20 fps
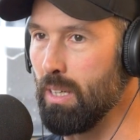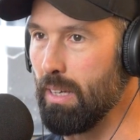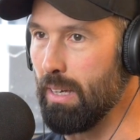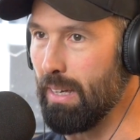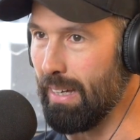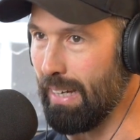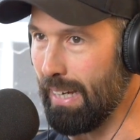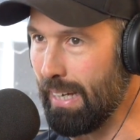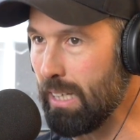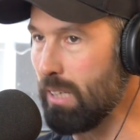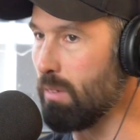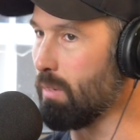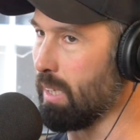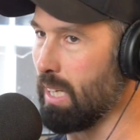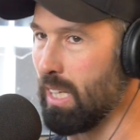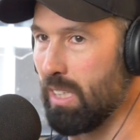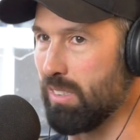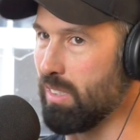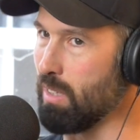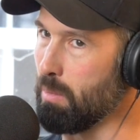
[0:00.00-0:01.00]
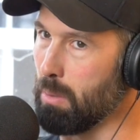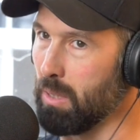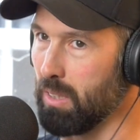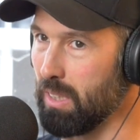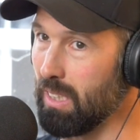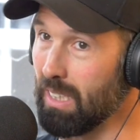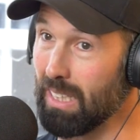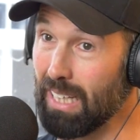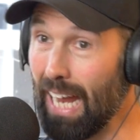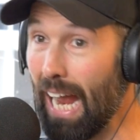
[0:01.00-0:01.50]
Anyone has the ability to
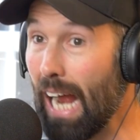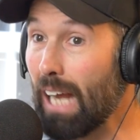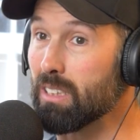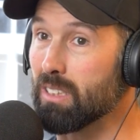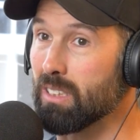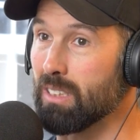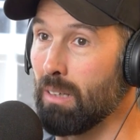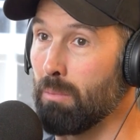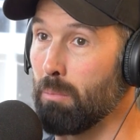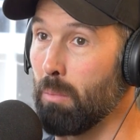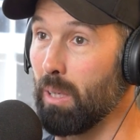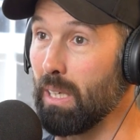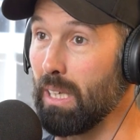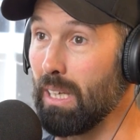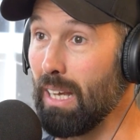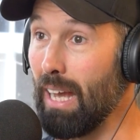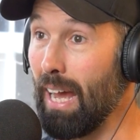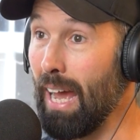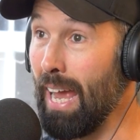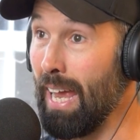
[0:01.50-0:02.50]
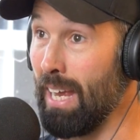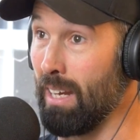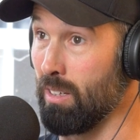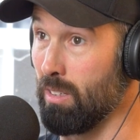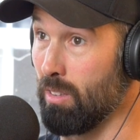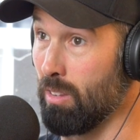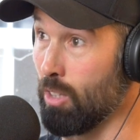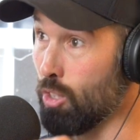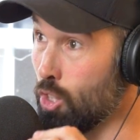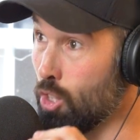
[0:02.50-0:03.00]
catch somebody, and
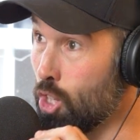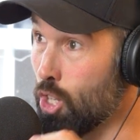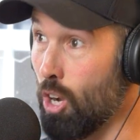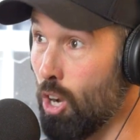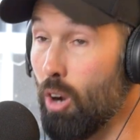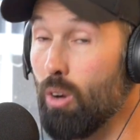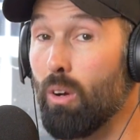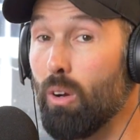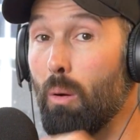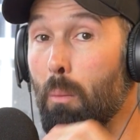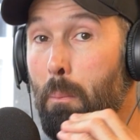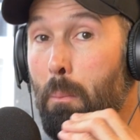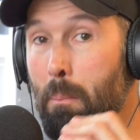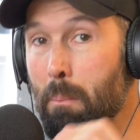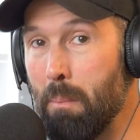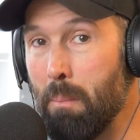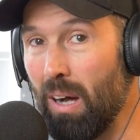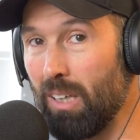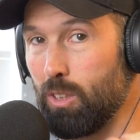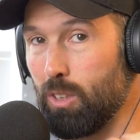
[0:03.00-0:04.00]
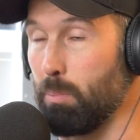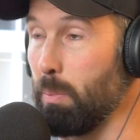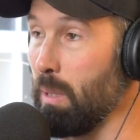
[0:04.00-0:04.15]
the choke must be